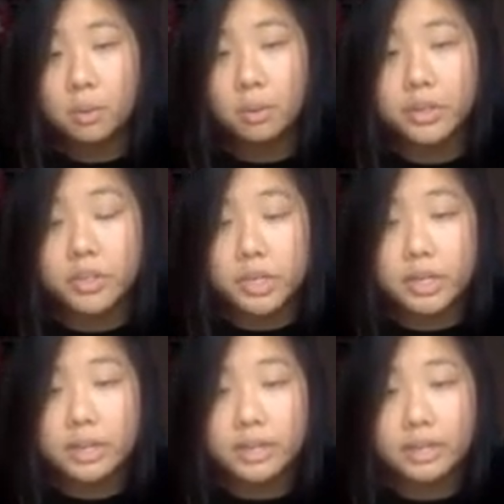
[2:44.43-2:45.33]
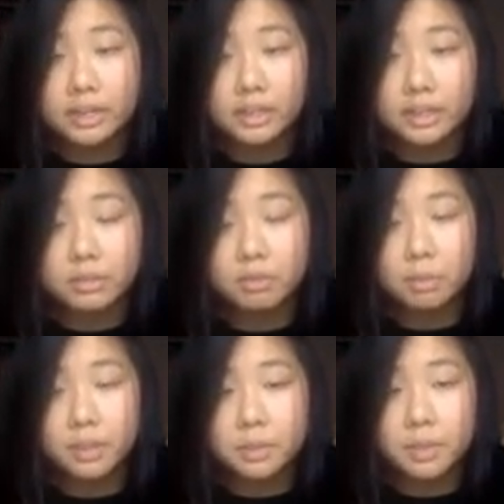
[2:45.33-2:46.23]
where G is
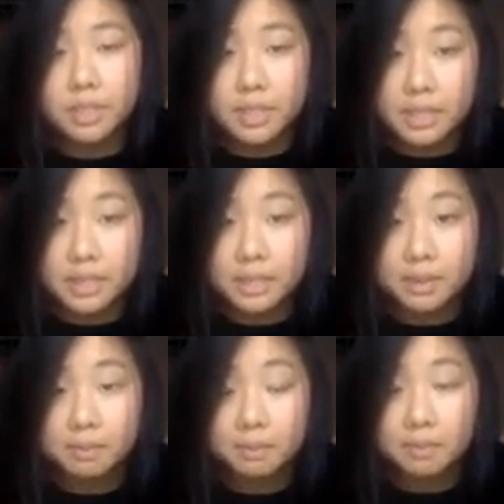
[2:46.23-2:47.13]
replaced with T,